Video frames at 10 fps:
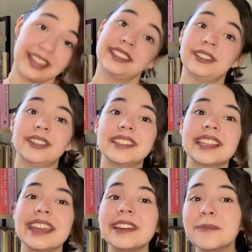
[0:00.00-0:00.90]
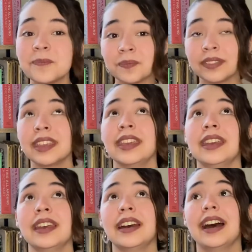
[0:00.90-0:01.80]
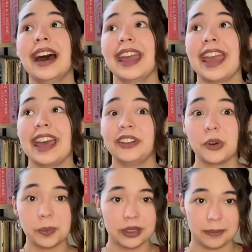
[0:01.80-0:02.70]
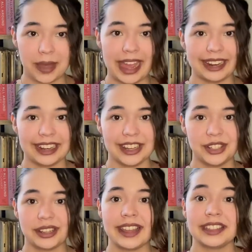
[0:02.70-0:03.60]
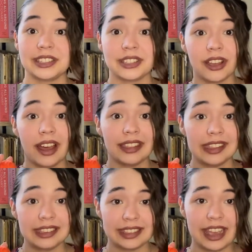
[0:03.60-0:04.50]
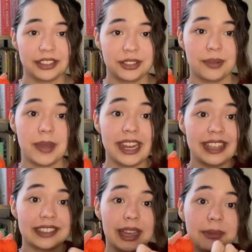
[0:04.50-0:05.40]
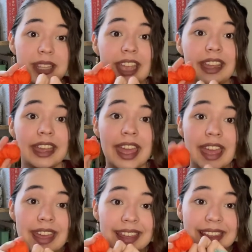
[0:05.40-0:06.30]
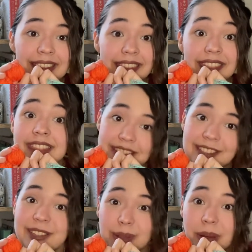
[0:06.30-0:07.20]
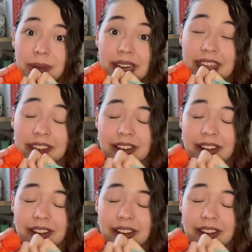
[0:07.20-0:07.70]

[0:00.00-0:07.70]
soon as like I had opened the package and saw these extra minis, I was like, these two go together.